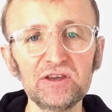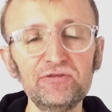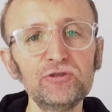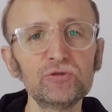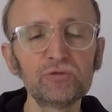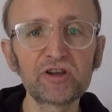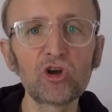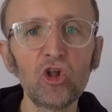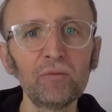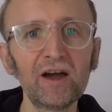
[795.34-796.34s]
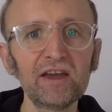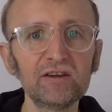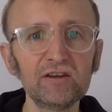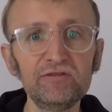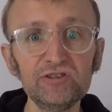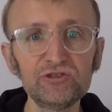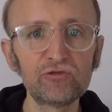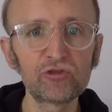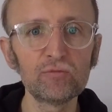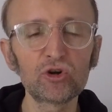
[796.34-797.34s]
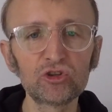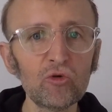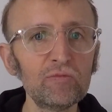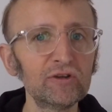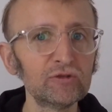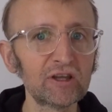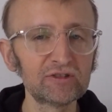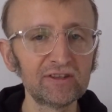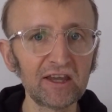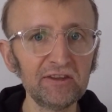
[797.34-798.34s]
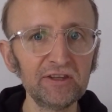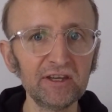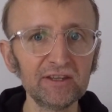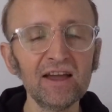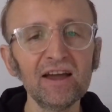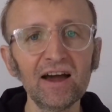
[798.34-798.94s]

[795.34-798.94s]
If you recall my video from October 2019,